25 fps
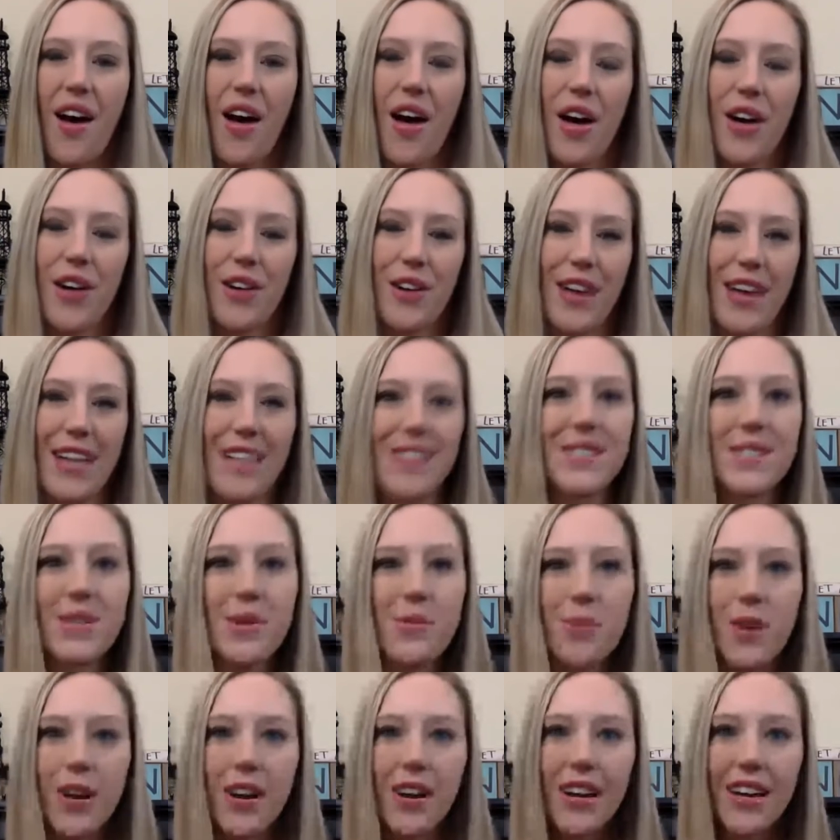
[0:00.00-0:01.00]
Alright,
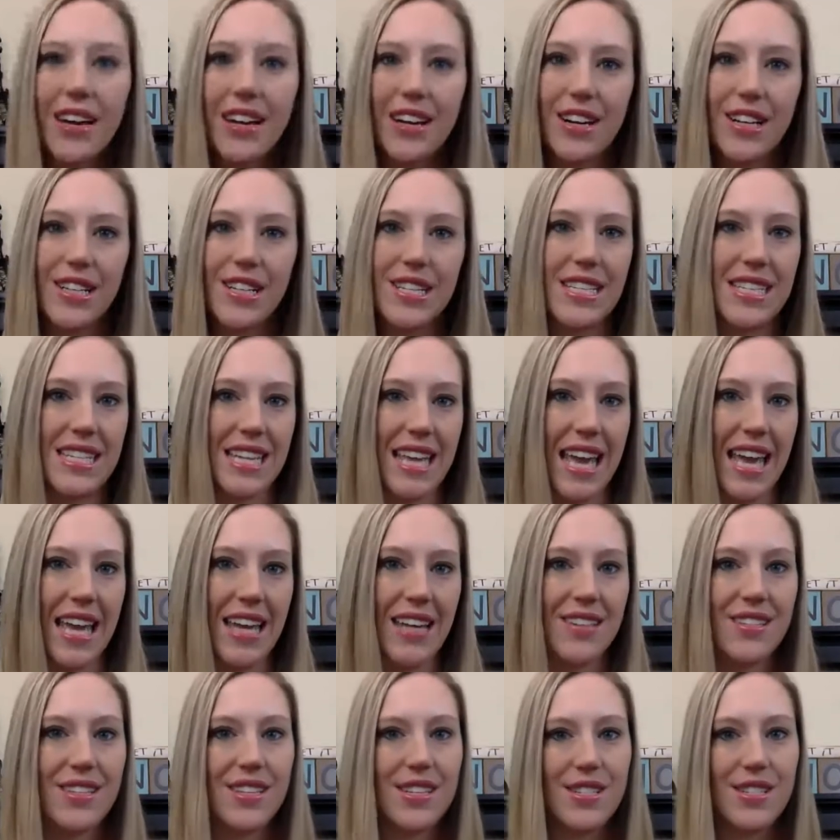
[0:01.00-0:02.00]
so we're here
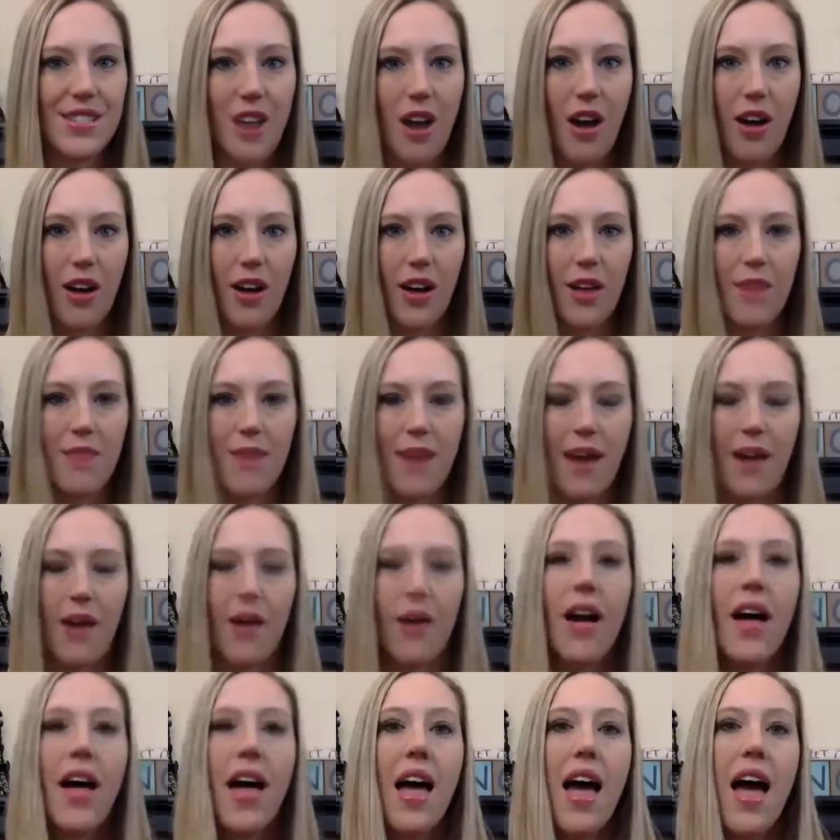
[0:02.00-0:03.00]
today to talk
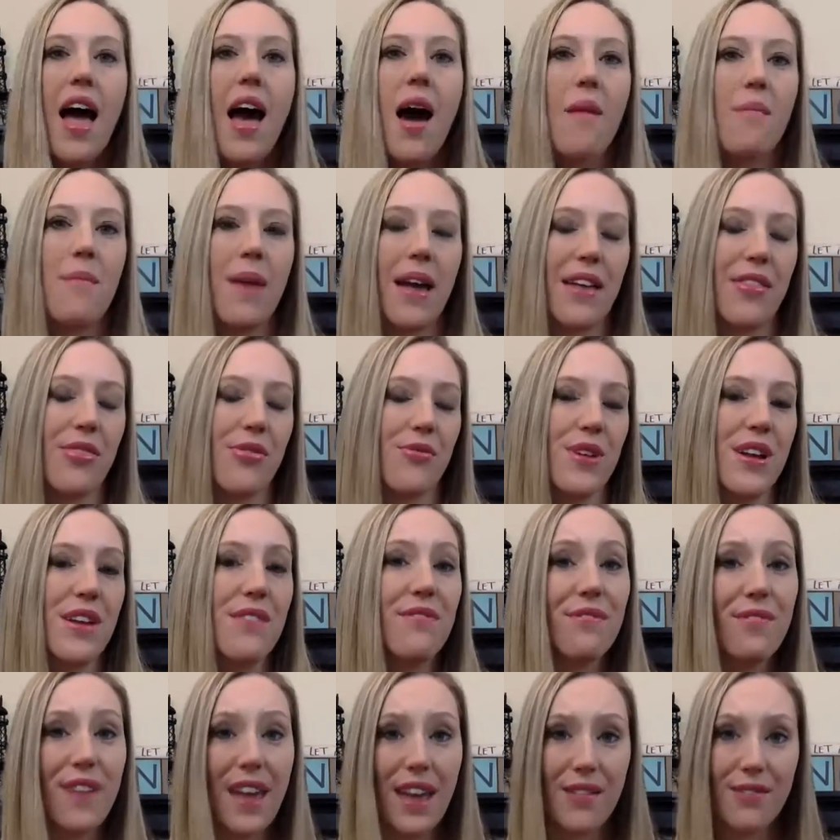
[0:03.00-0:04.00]
about my
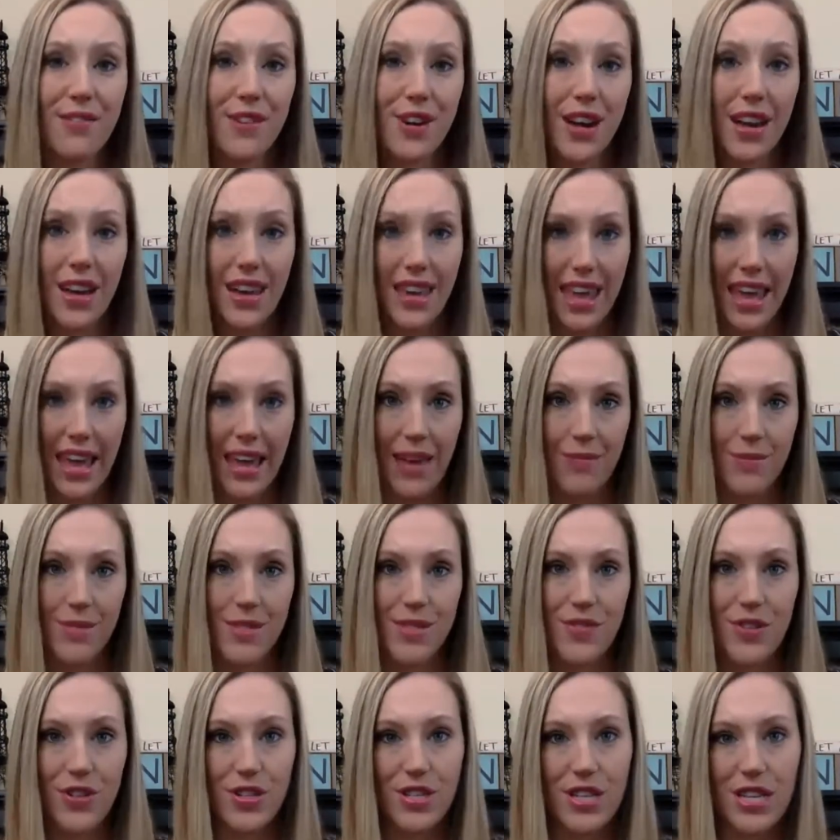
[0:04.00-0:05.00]
3 favorite
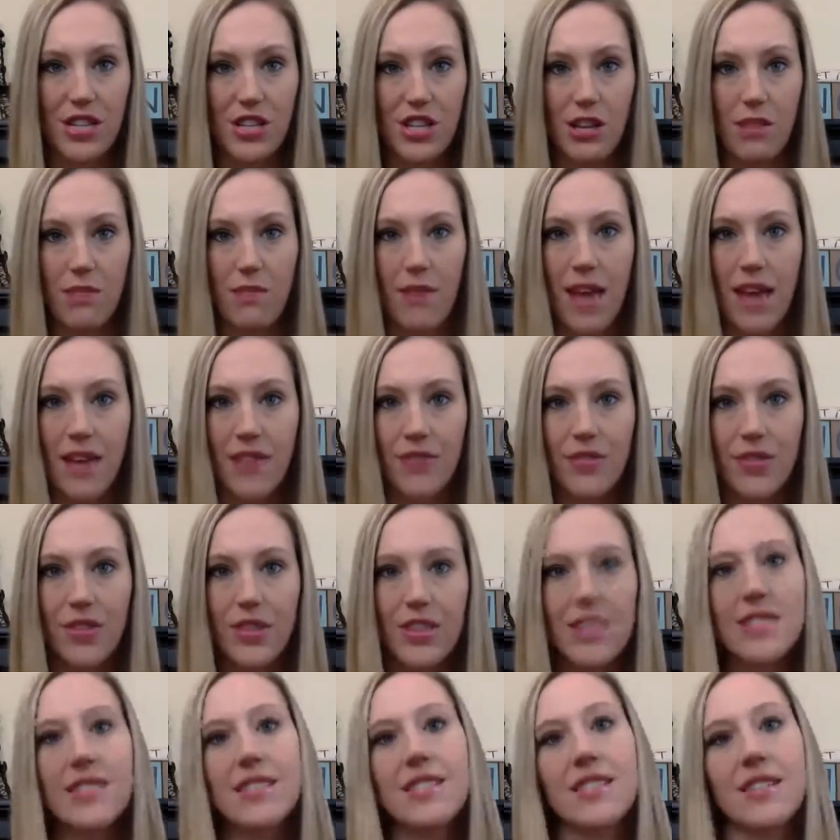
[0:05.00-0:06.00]
games for teaching
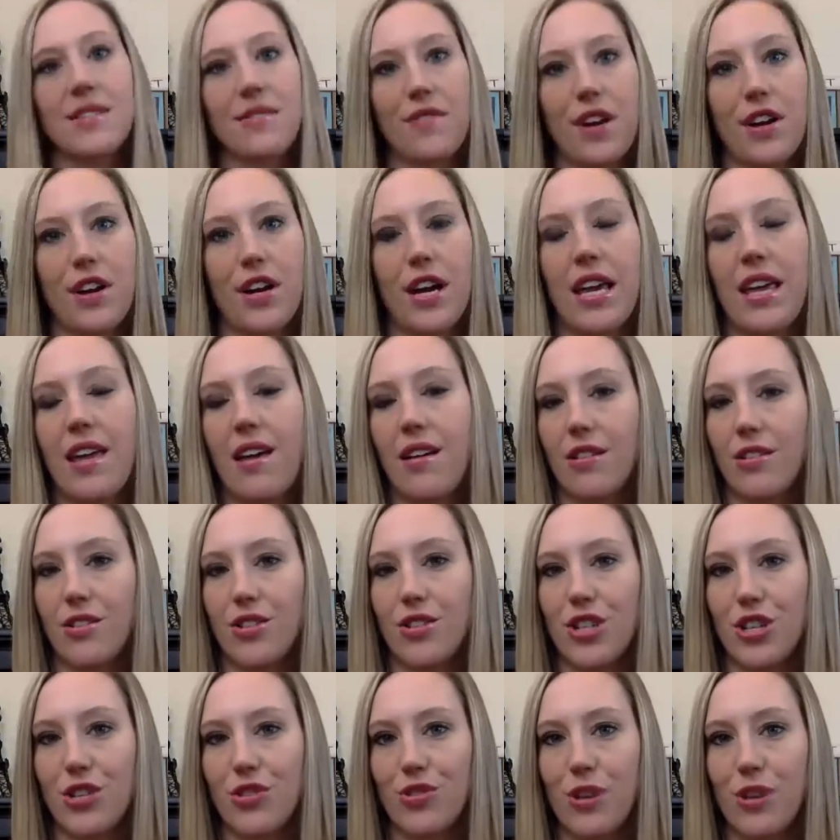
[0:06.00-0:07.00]
mindfulness to very young
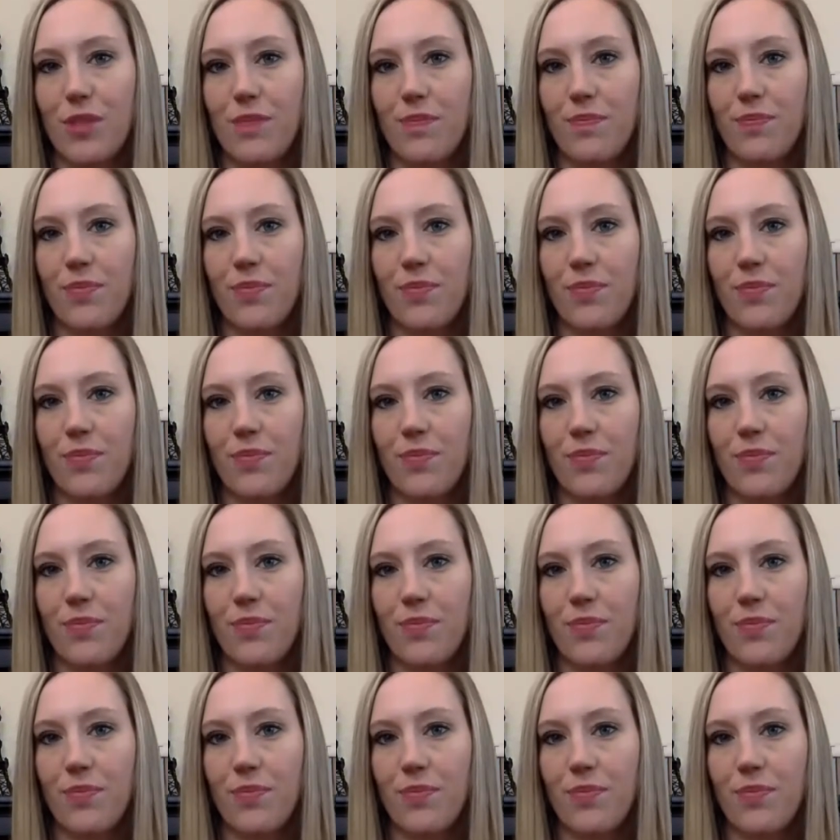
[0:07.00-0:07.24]
children.